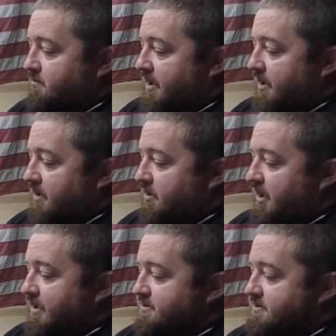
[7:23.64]
my
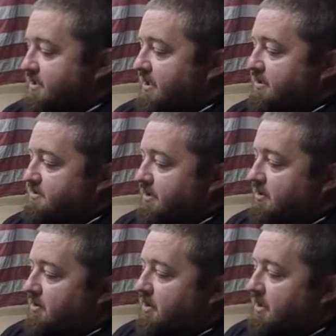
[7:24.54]
glasses case
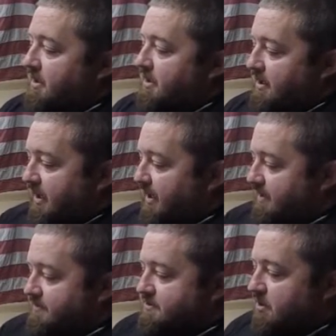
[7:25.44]
here, I
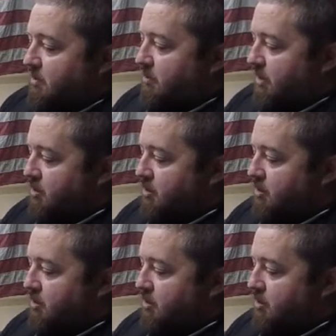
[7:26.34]
had this whole